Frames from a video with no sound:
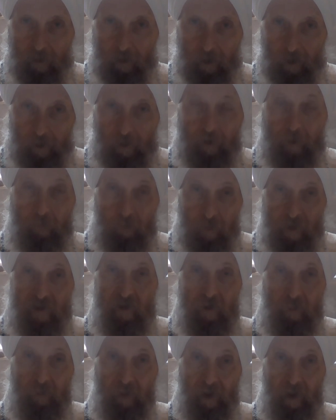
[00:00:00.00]
lot of
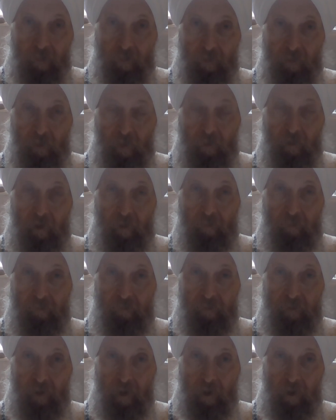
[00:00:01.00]
wisdom came through him.
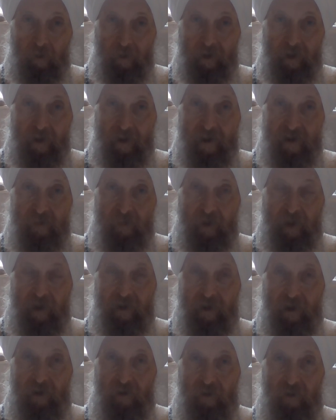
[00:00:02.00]
He did his
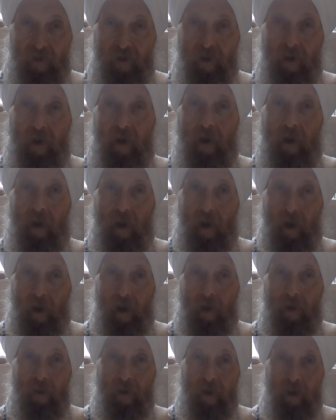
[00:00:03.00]
meditation,
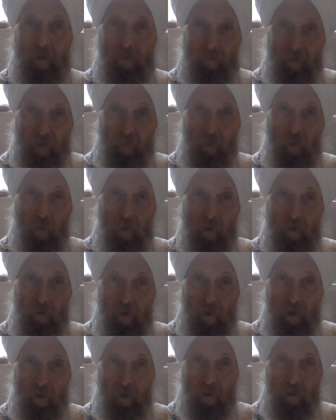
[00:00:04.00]
and then people would
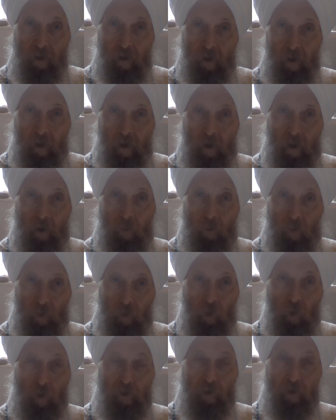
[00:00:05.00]

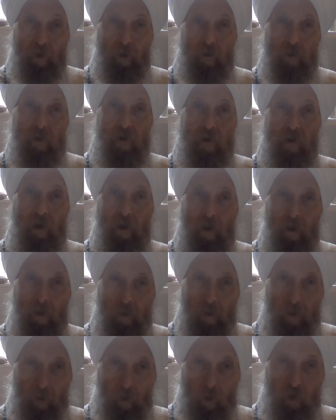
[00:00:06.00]
record those, and
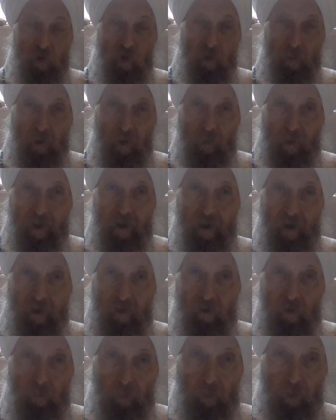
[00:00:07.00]
those would be written
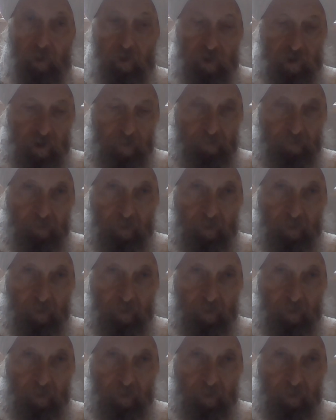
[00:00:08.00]
into books.